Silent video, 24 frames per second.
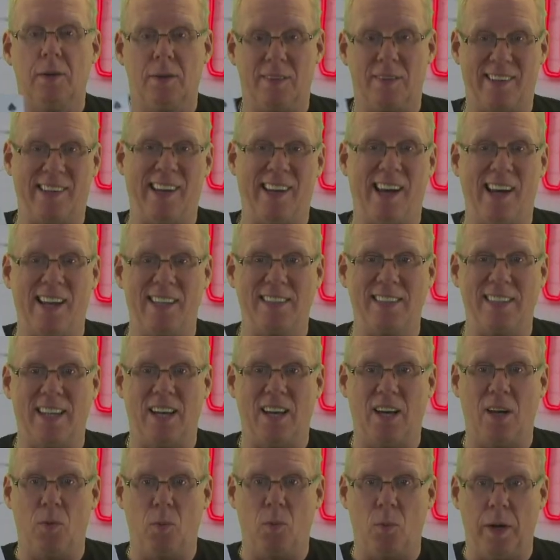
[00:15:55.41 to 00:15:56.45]
The cards
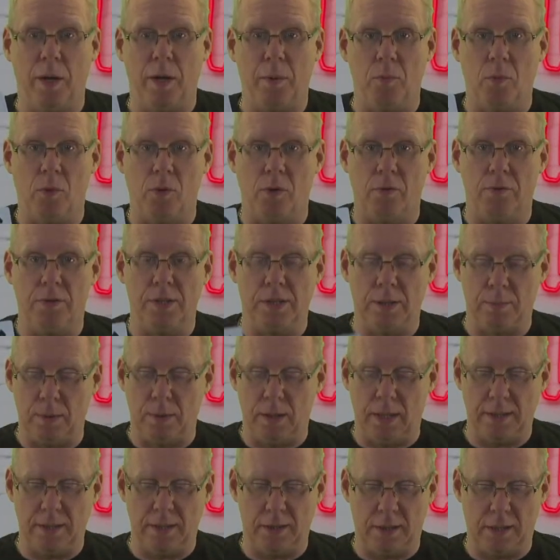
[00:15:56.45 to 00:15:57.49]
are way more
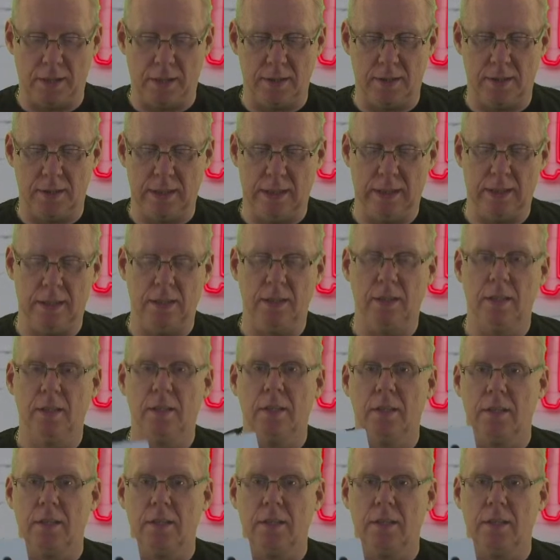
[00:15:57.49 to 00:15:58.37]
visible, as you can see.